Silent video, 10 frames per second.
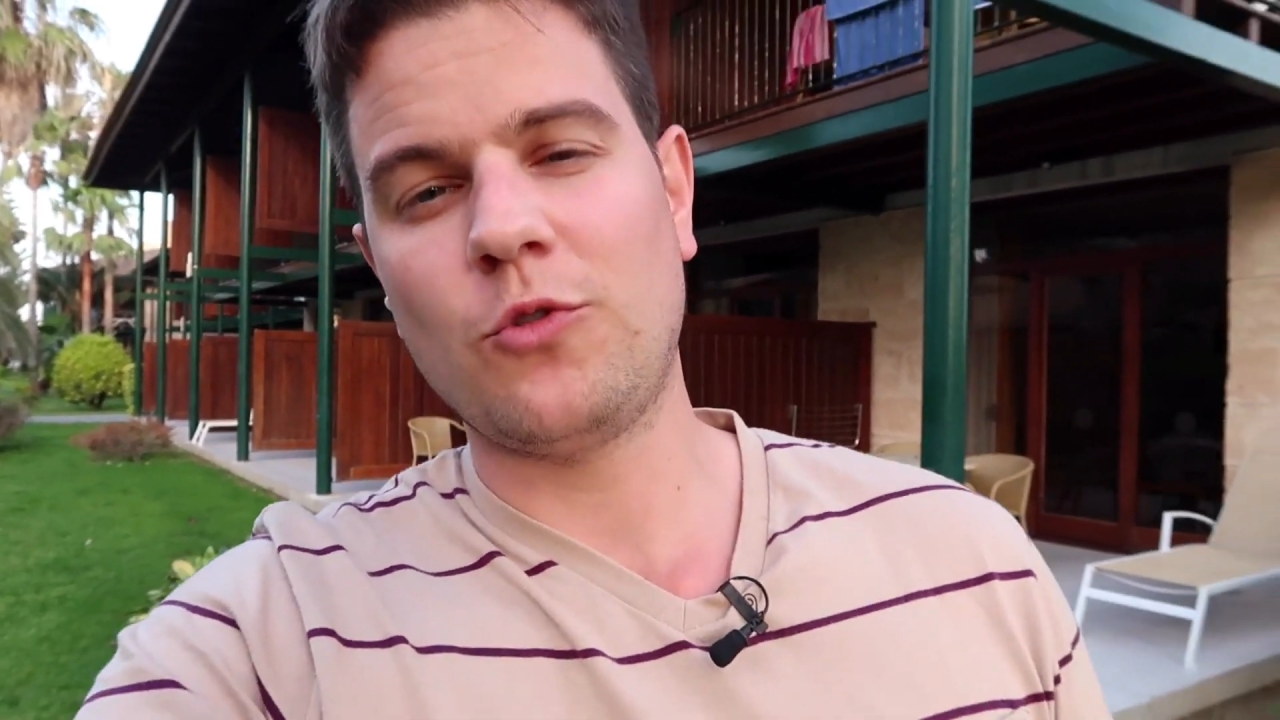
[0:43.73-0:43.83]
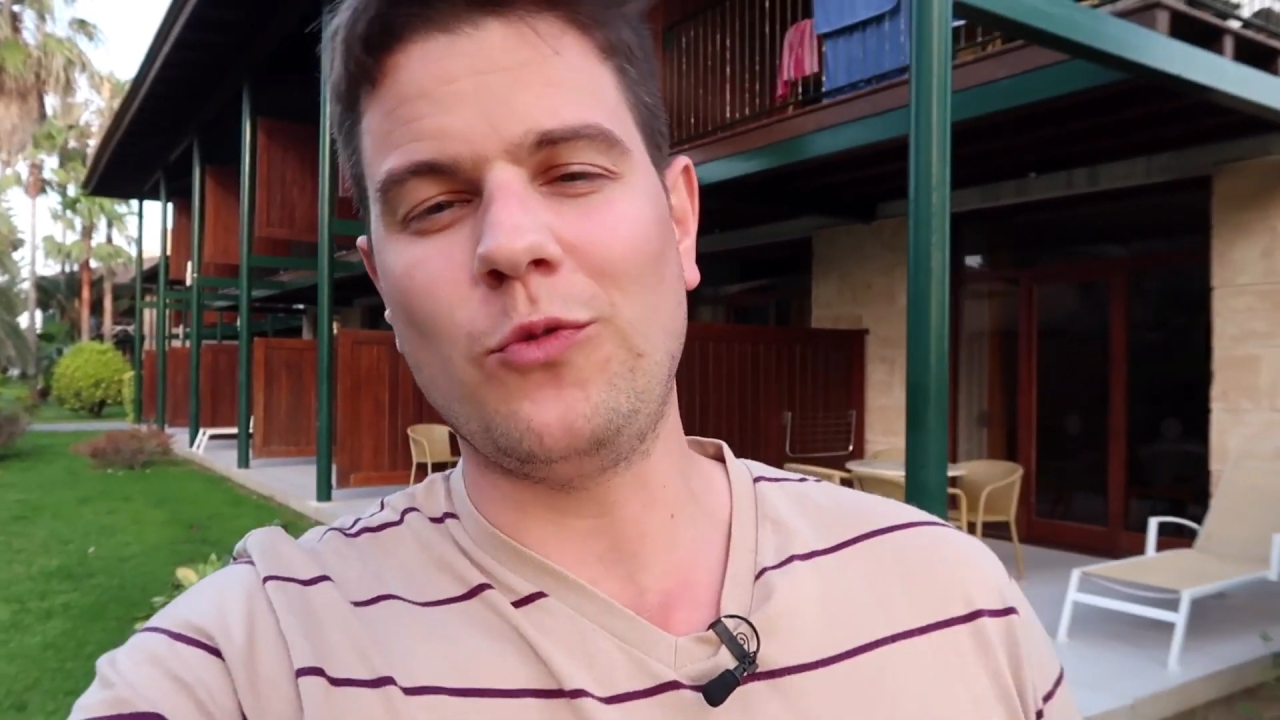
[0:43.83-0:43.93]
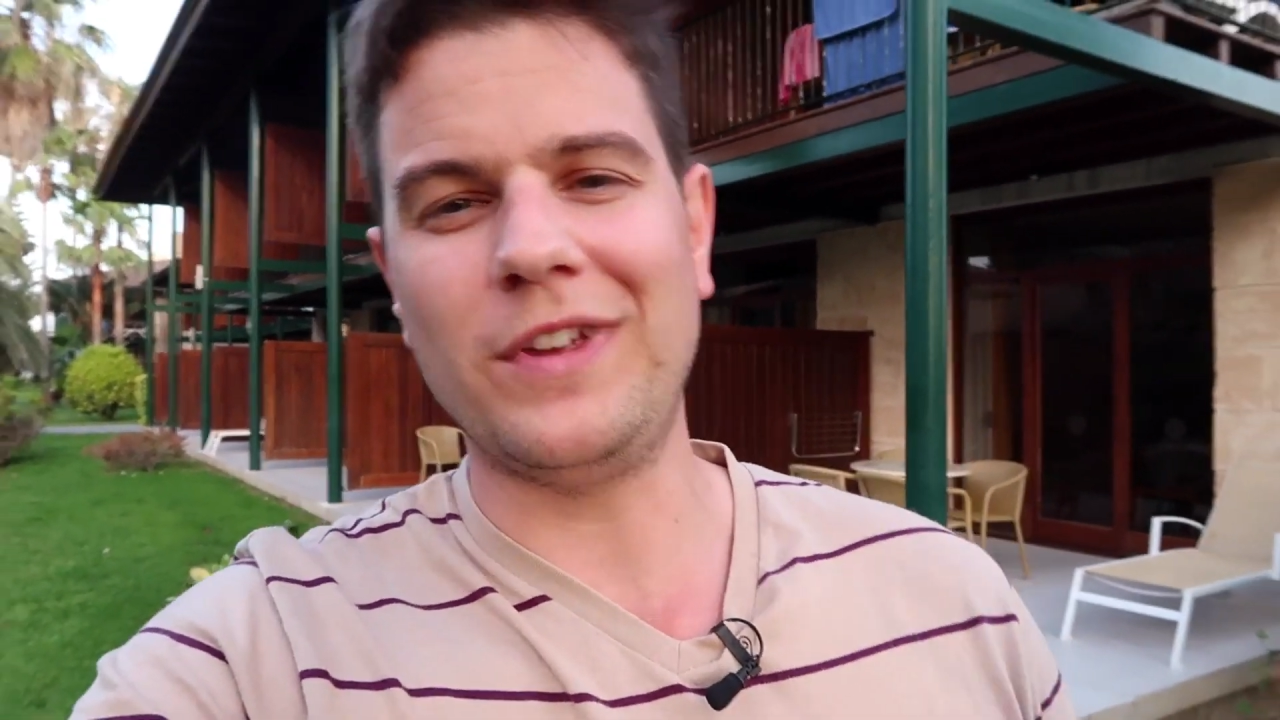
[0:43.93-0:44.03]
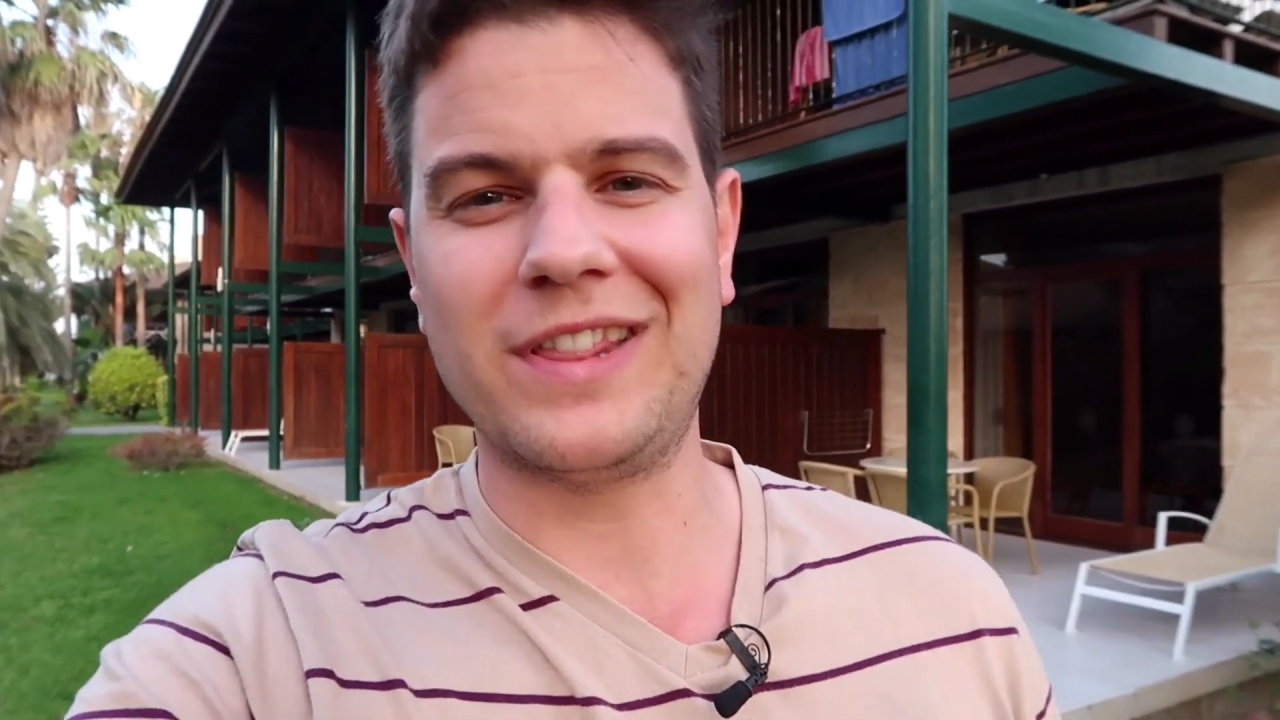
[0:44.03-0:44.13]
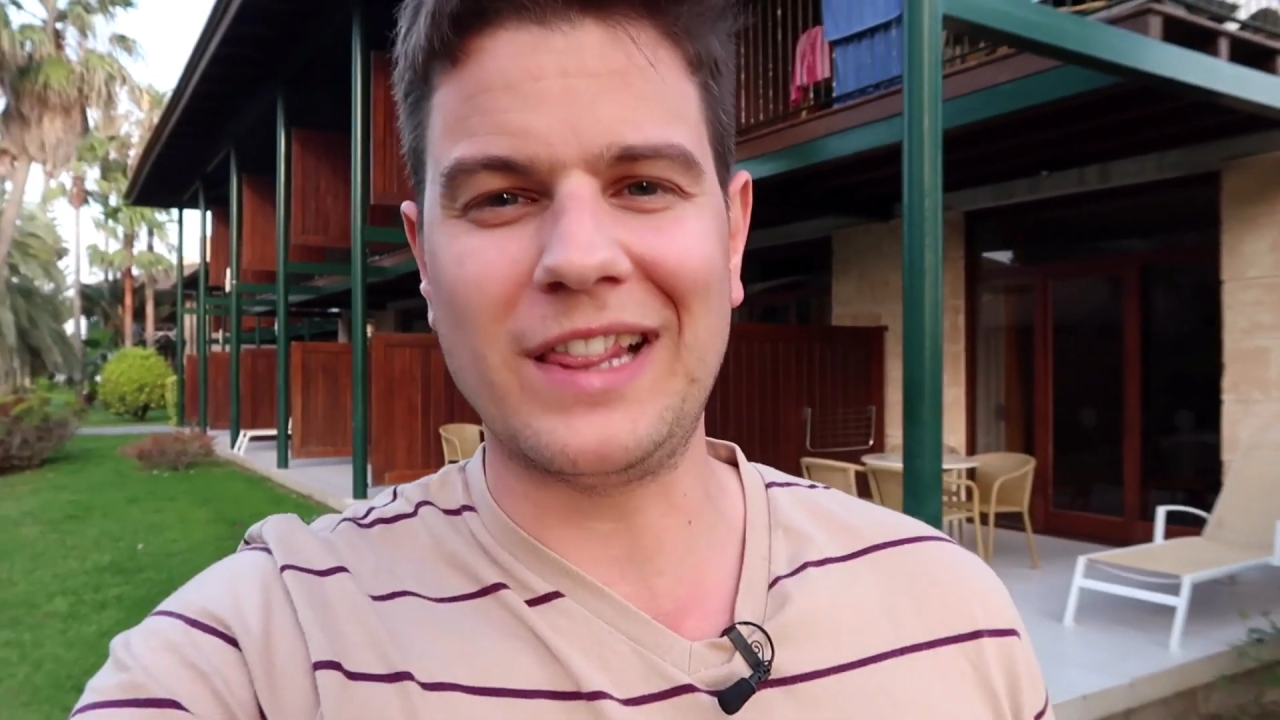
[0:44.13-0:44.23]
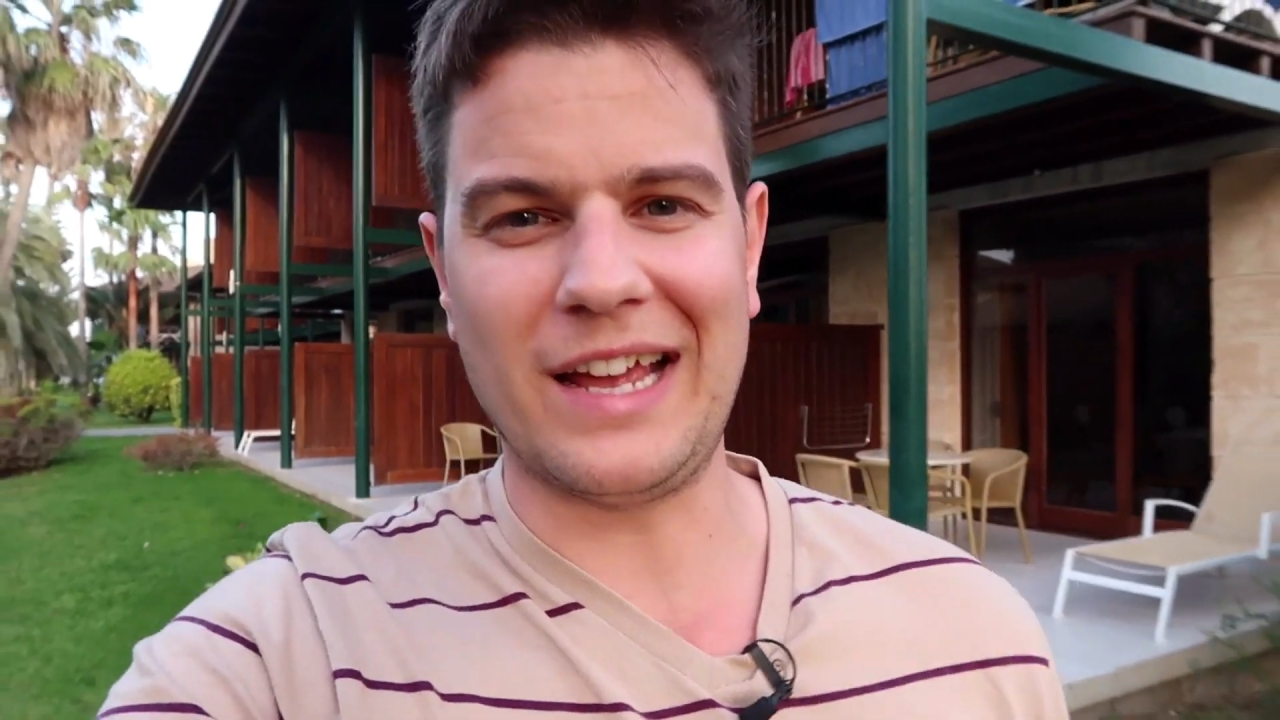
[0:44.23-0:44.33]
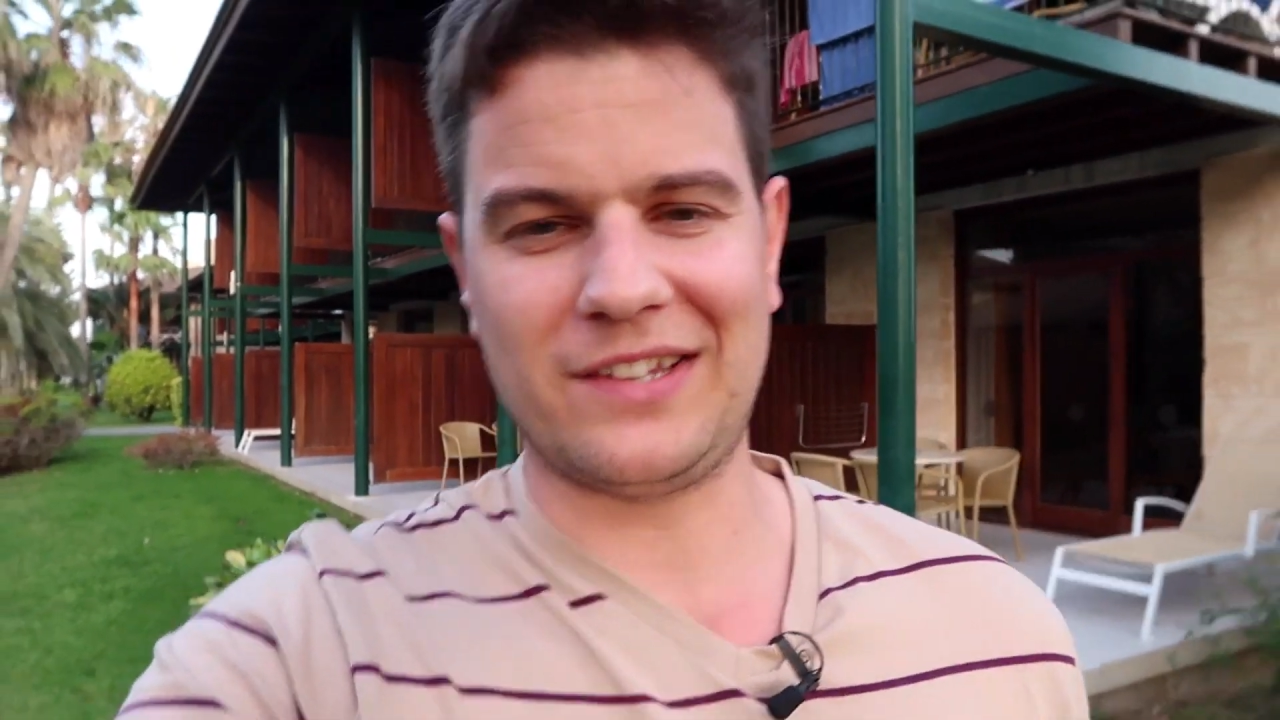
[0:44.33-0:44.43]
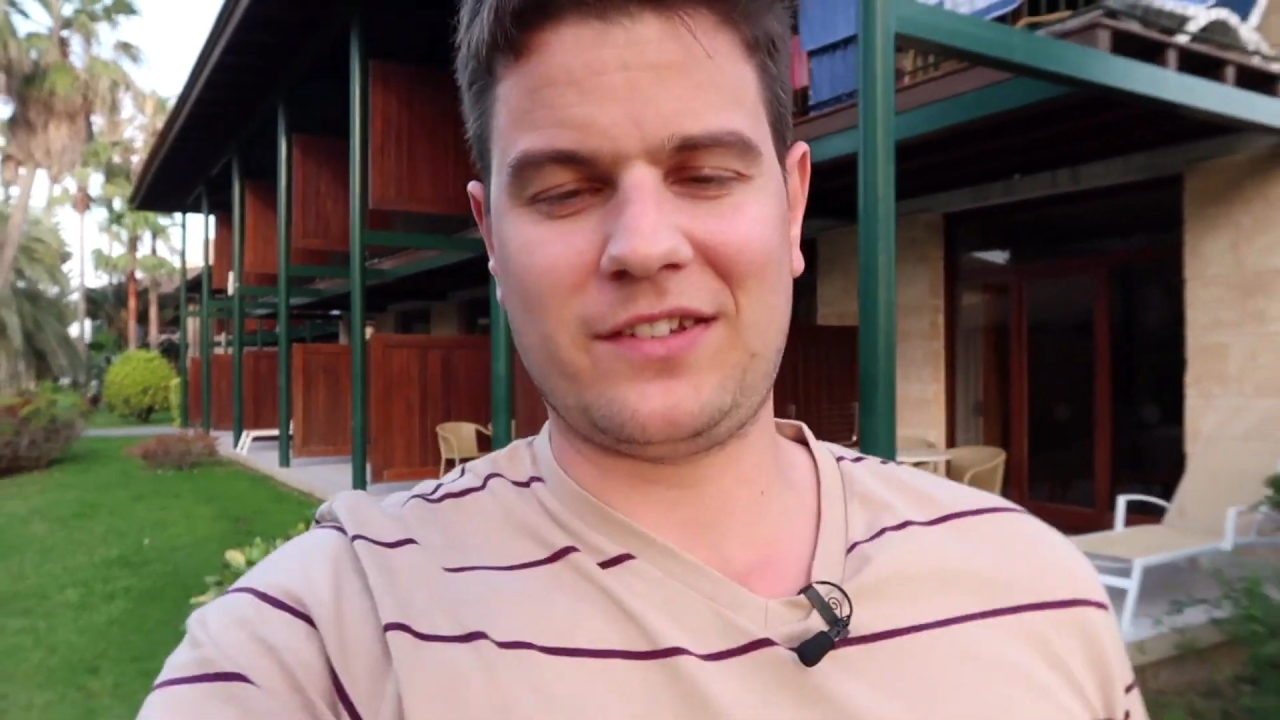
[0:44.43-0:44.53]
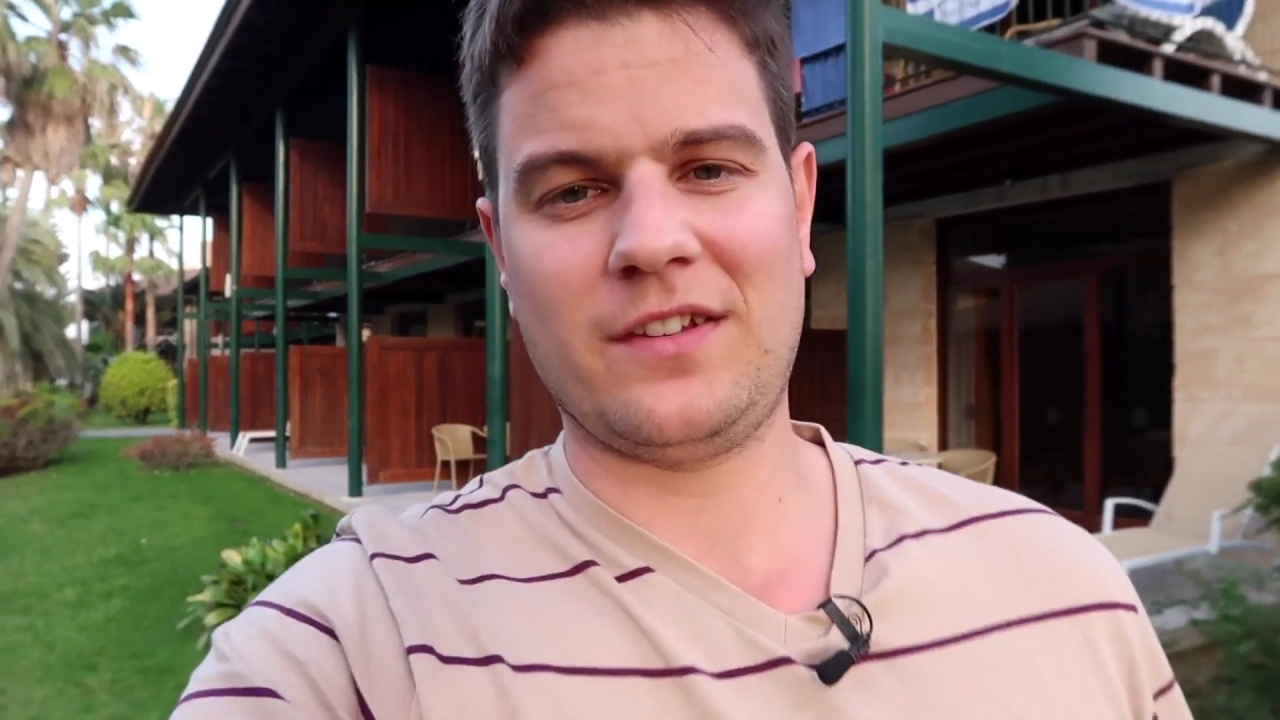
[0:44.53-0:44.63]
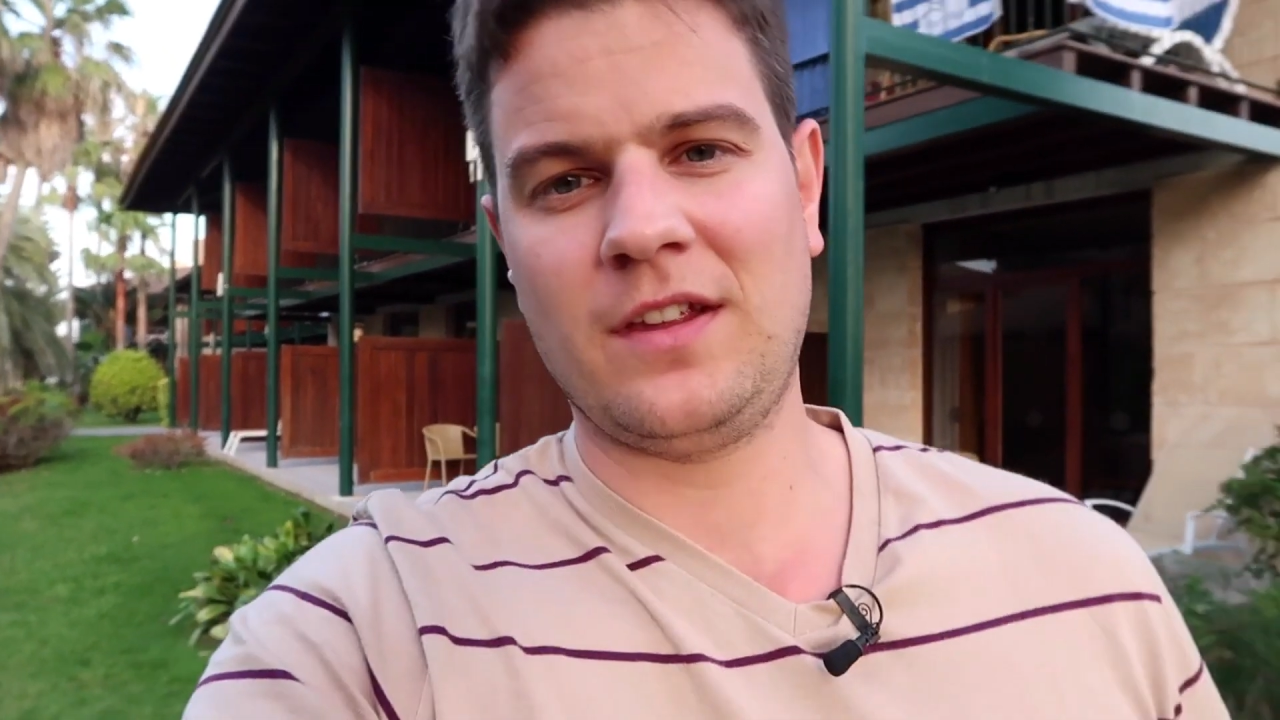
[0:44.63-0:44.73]
with
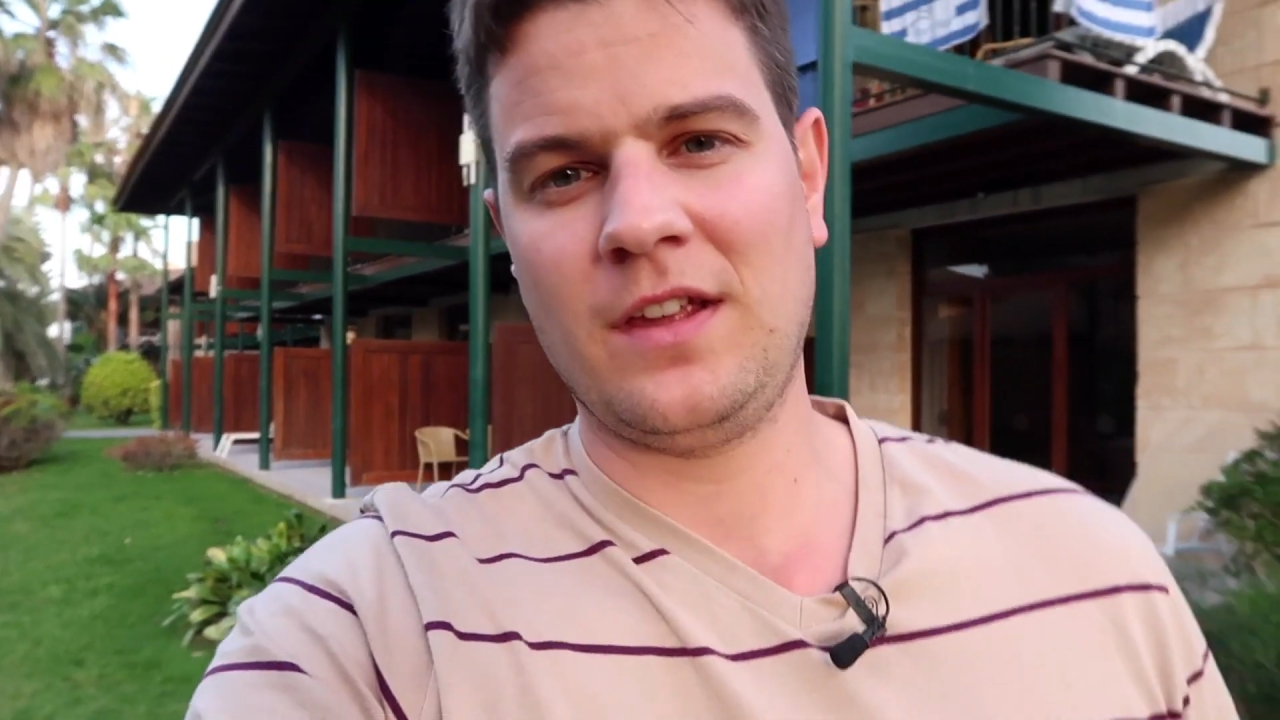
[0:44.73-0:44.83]
less.